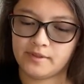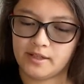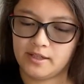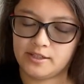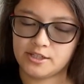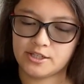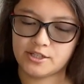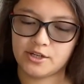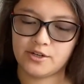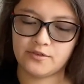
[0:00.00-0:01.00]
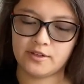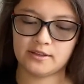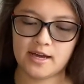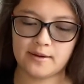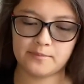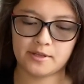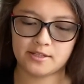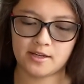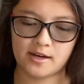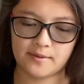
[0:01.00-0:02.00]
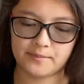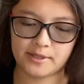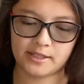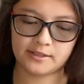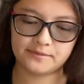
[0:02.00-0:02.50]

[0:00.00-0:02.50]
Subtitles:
and just overlap the top part.